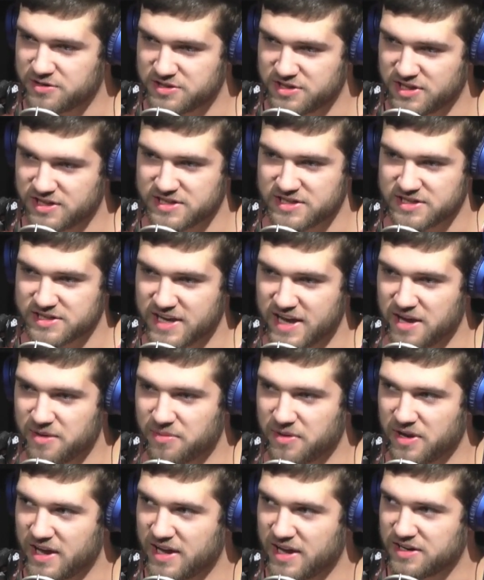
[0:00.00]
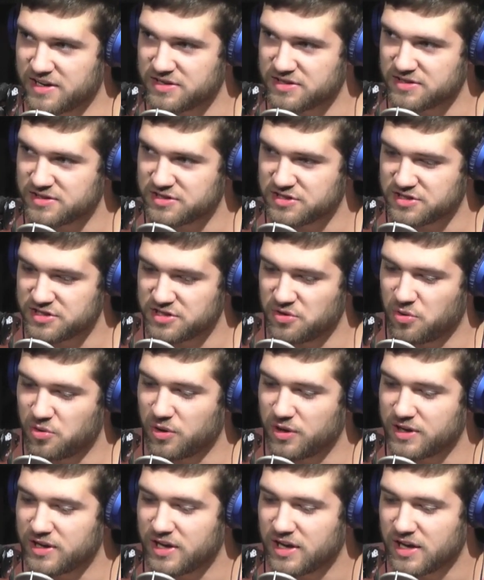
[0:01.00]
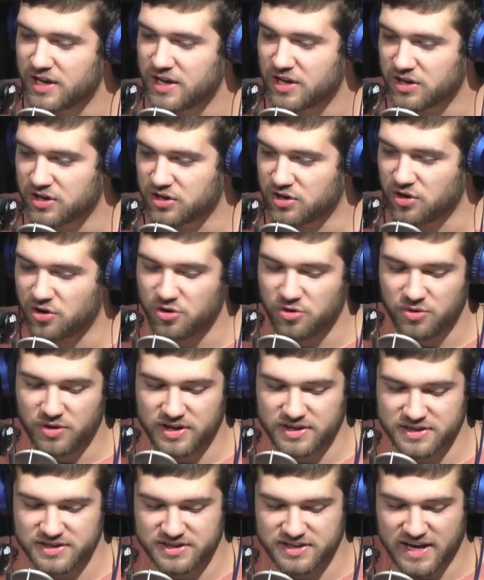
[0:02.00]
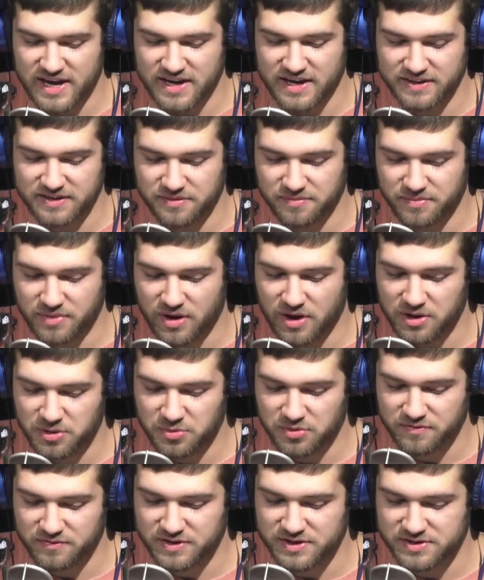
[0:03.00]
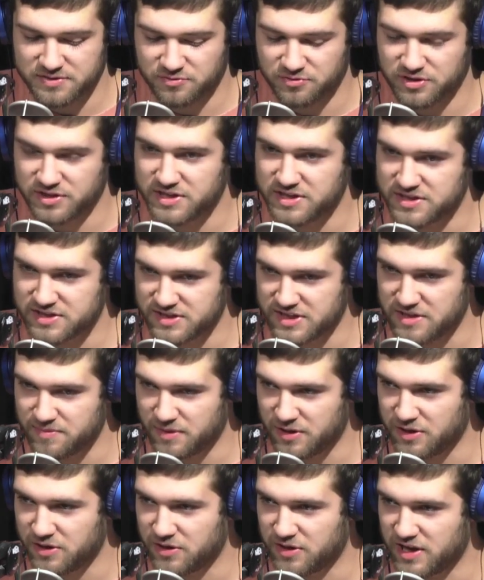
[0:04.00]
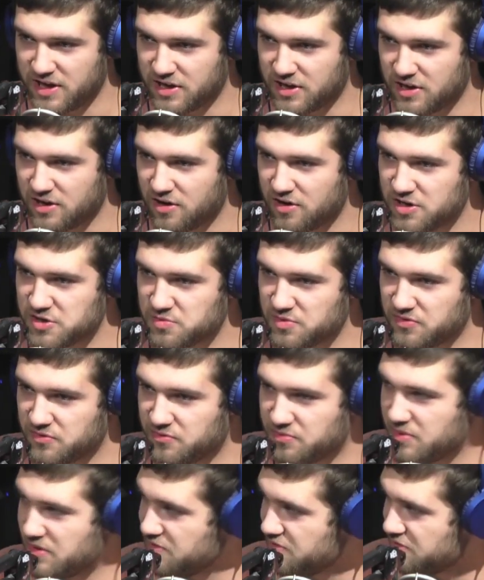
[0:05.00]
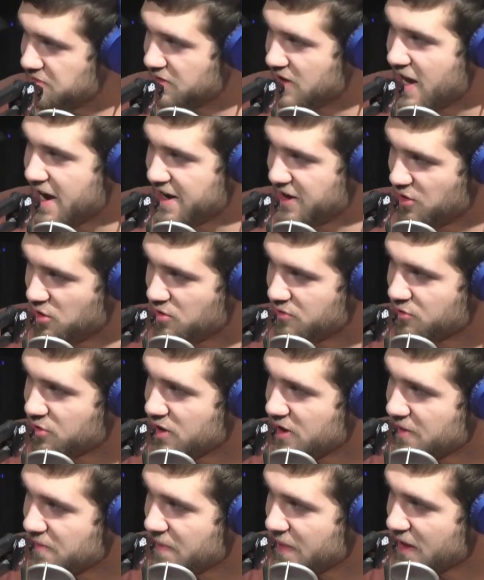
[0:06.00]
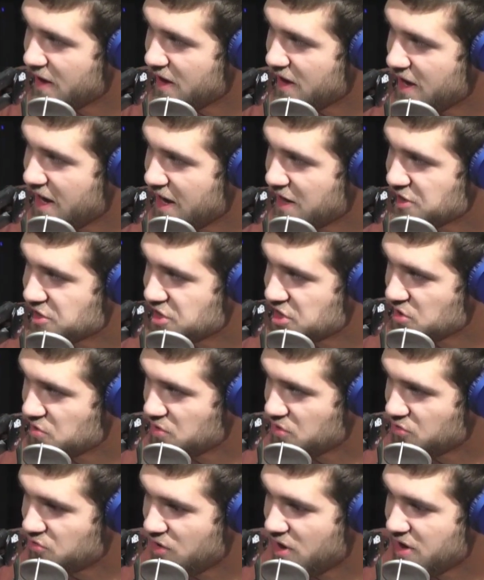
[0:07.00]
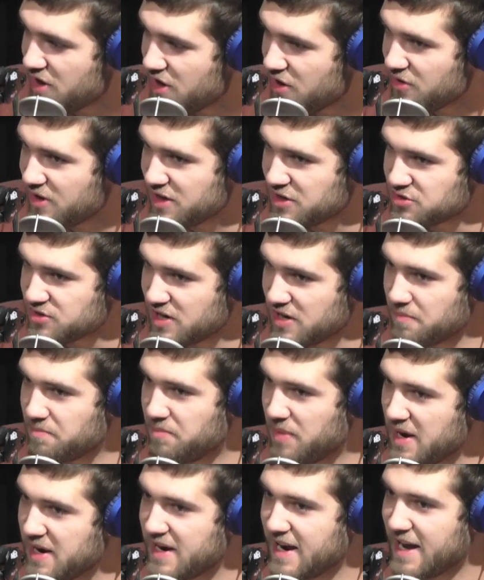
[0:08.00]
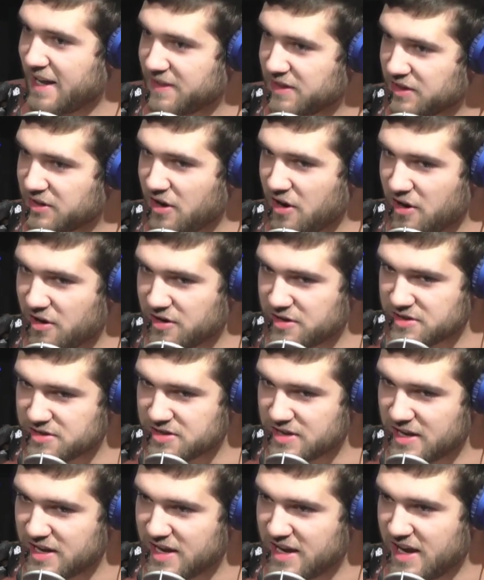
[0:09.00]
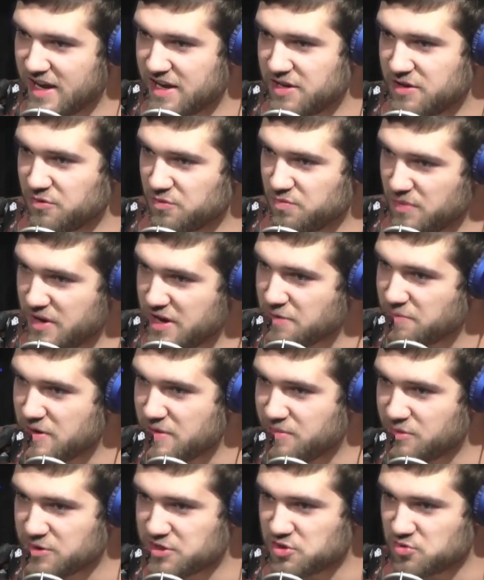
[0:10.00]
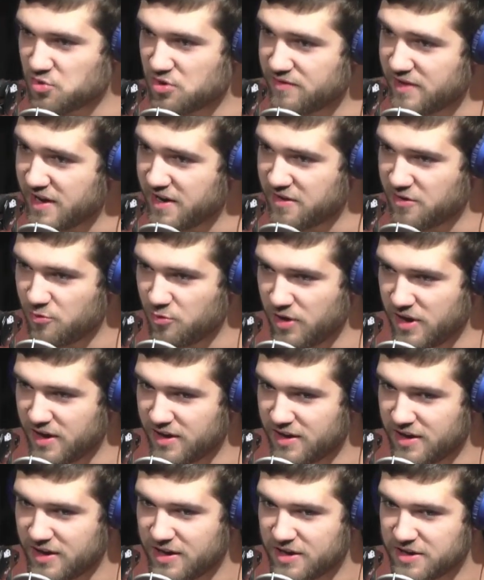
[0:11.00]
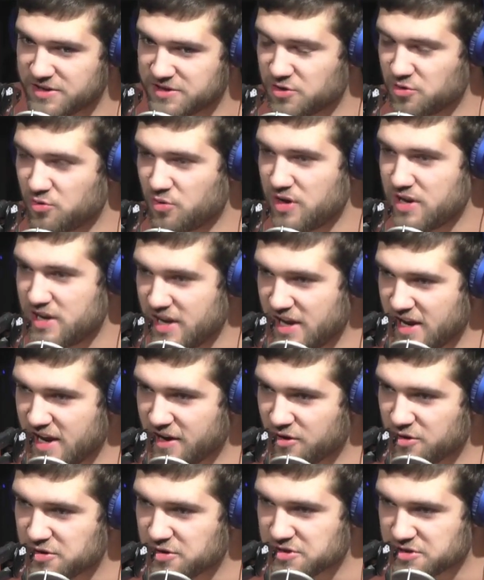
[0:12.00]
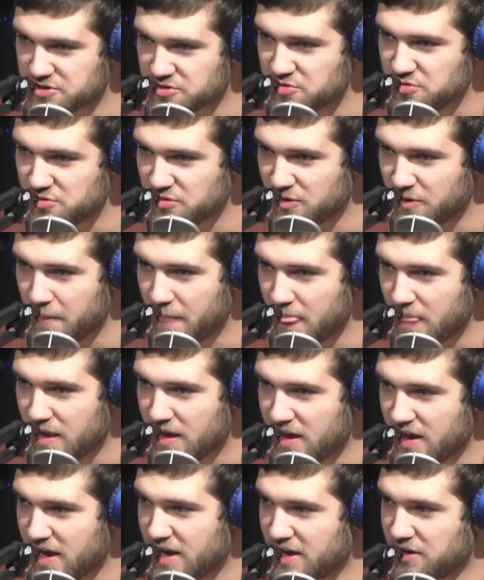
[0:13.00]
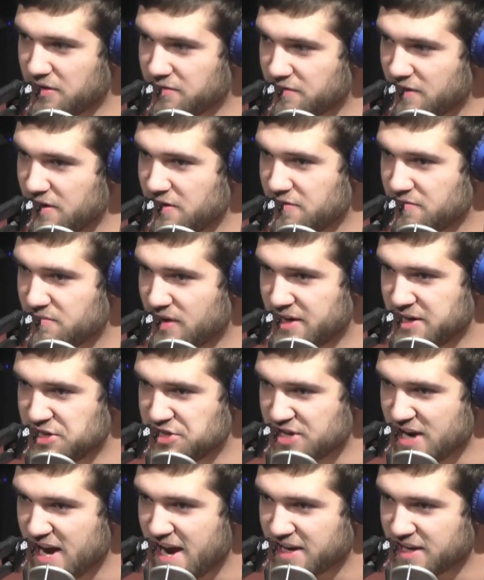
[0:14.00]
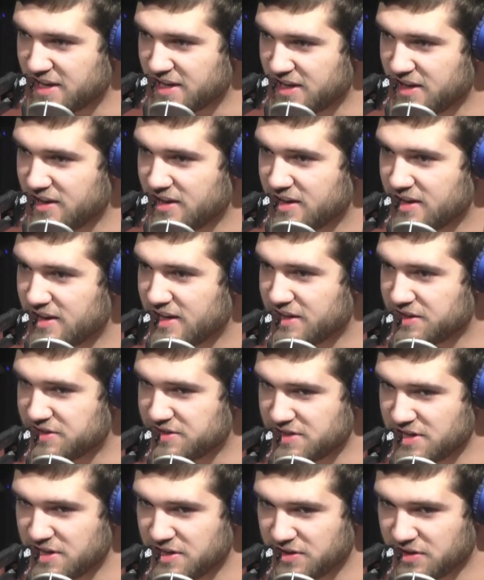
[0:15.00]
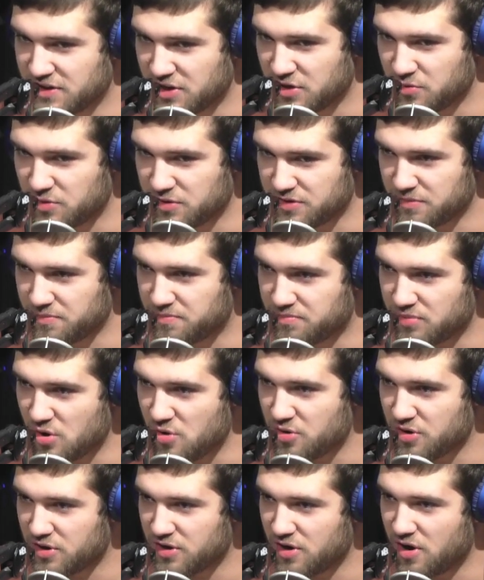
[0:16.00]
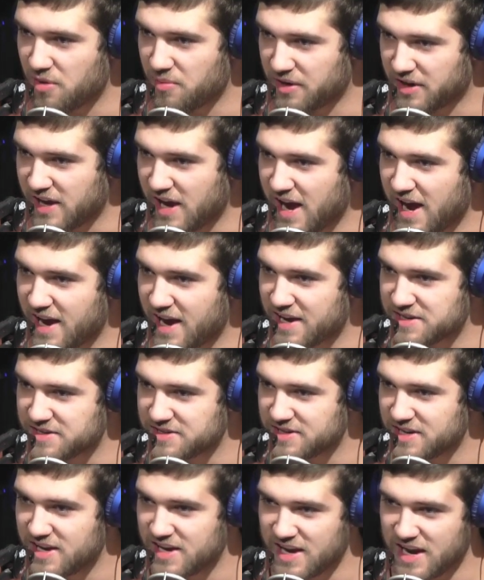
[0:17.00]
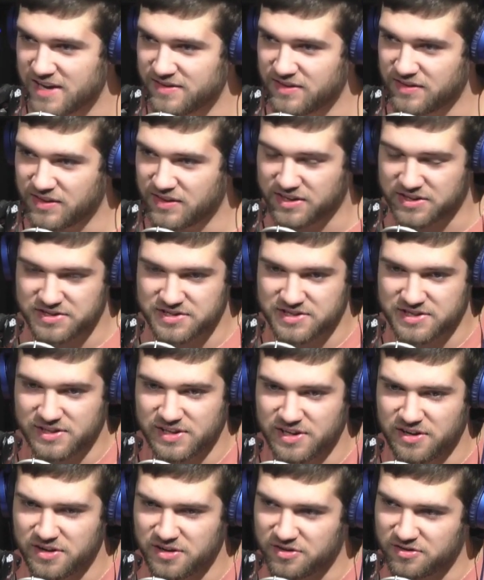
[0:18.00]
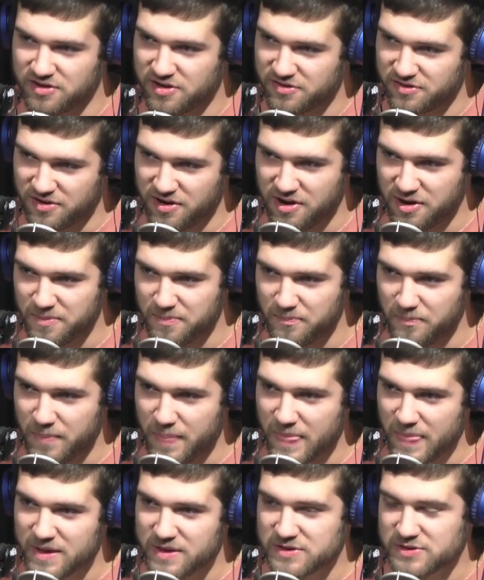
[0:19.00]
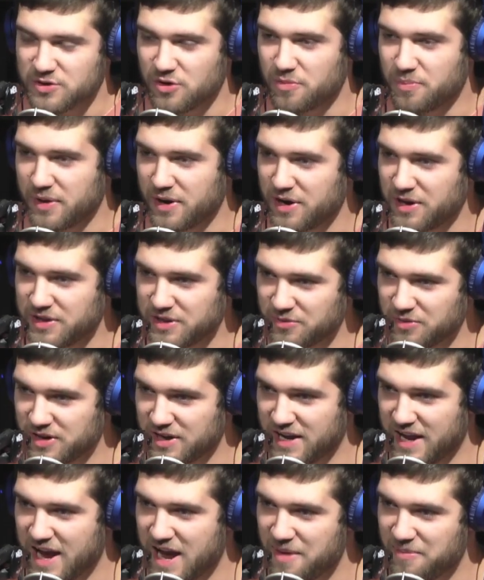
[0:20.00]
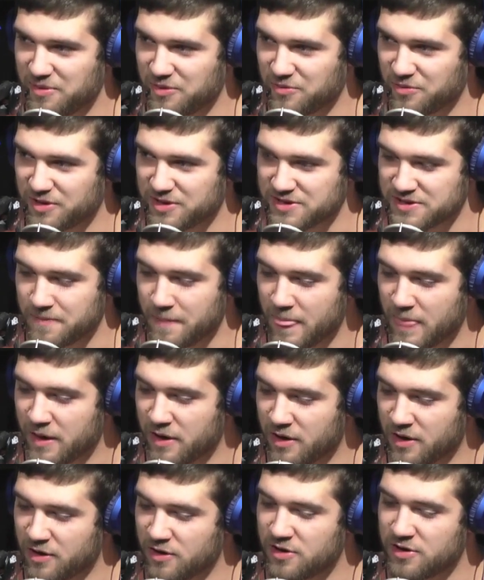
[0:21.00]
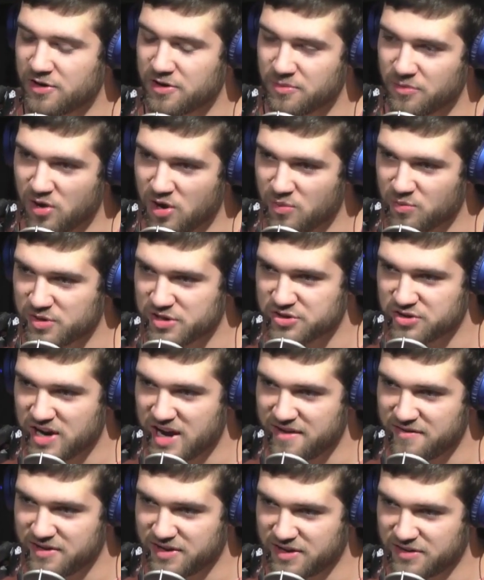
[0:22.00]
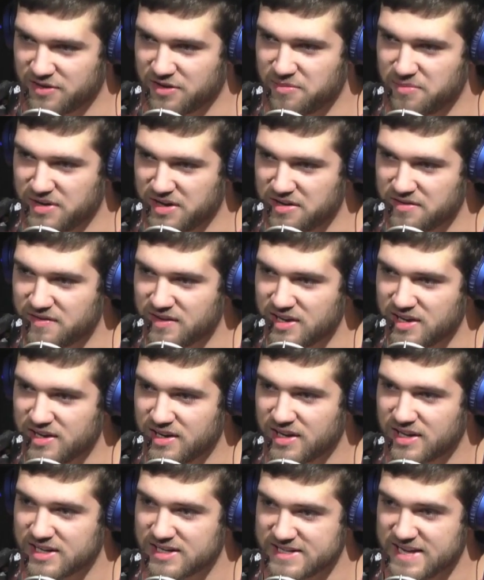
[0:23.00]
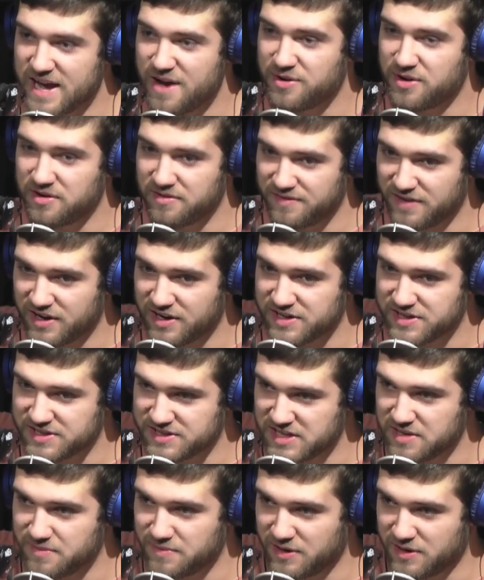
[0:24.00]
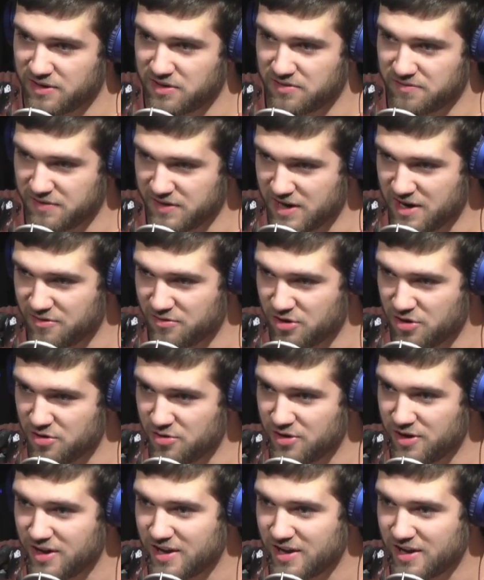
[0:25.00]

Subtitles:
She'd escape, and she would go and stand at the bottom of this really steep hill, and cars would be flying over it, and she would run out and try to bite at the cars, and it would make people swerve out of the way. So one day I go to school, and a friend of mine, Jackie, is sitting there with a broken arm, a cast, and then like a sling on her other arm. So apparently what had happened was her and her mom were driving in their minivan down our very steep hill on Vanette Road.